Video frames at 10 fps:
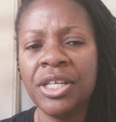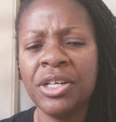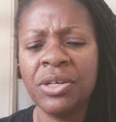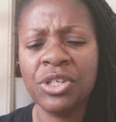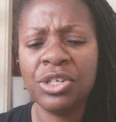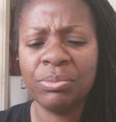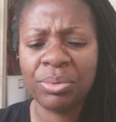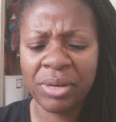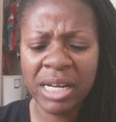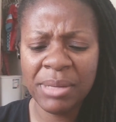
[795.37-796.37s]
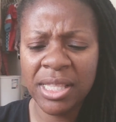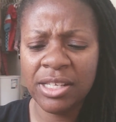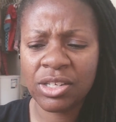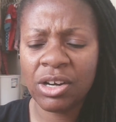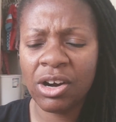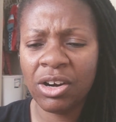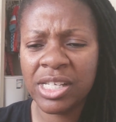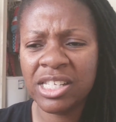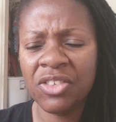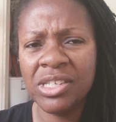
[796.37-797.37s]
she'll bring me these cards,
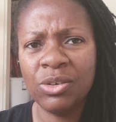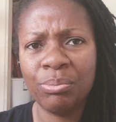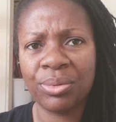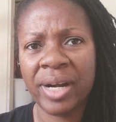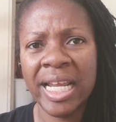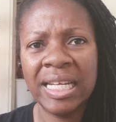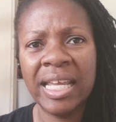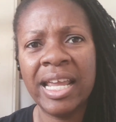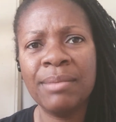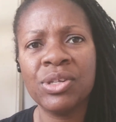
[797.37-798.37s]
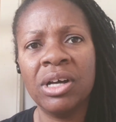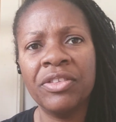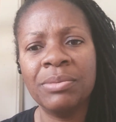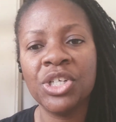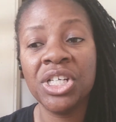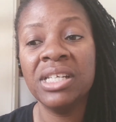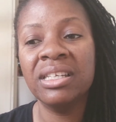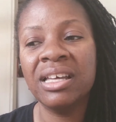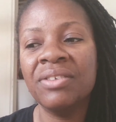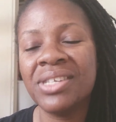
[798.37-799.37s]
has all these little brain games on them. She
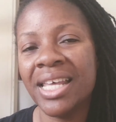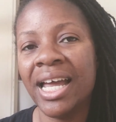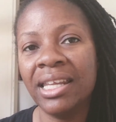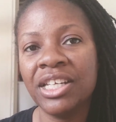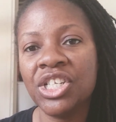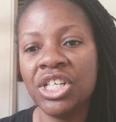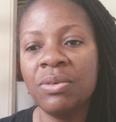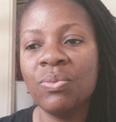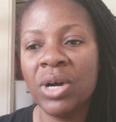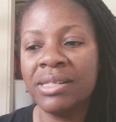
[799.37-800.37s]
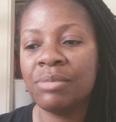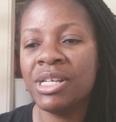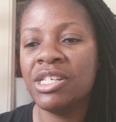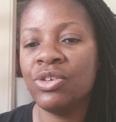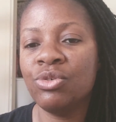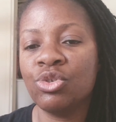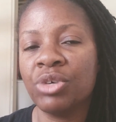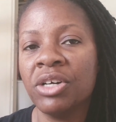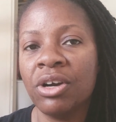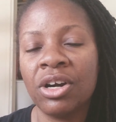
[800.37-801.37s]
loves that. Like, she wants me to
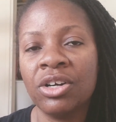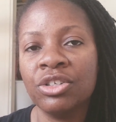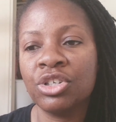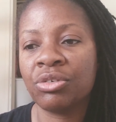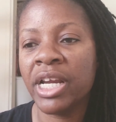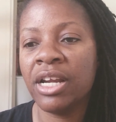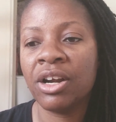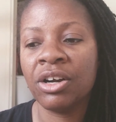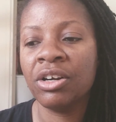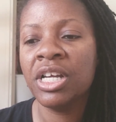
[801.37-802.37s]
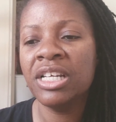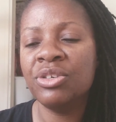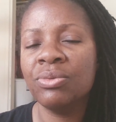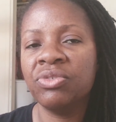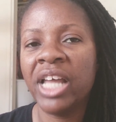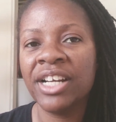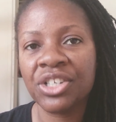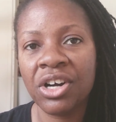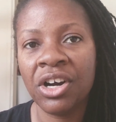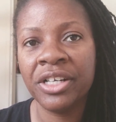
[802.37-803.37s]
drill her, train her, do
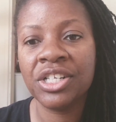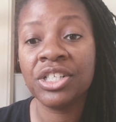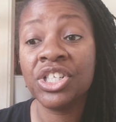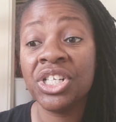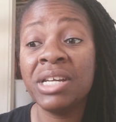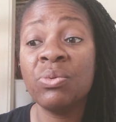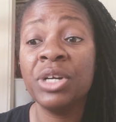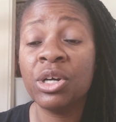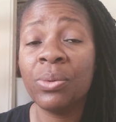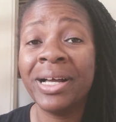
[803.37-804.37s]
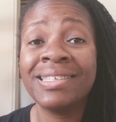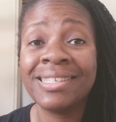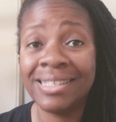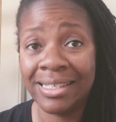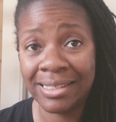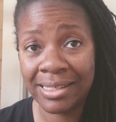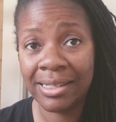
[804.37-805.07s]
flashcards. She requests it.